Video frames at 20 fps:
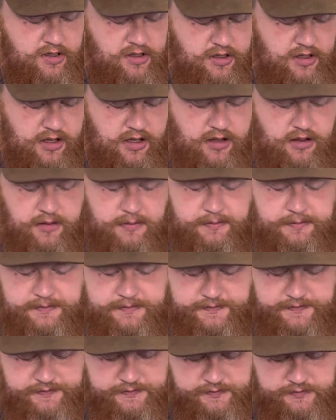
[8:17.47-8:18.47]

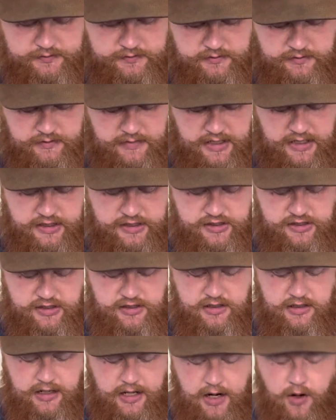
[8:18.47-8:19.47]
I
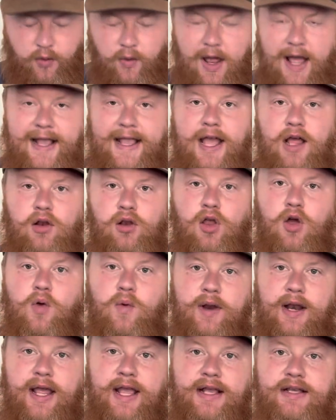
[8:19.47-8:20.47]
don't like how low
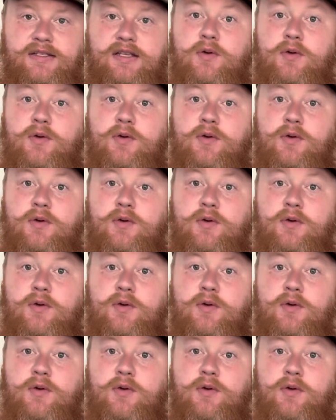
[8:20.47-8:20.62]
it hangs.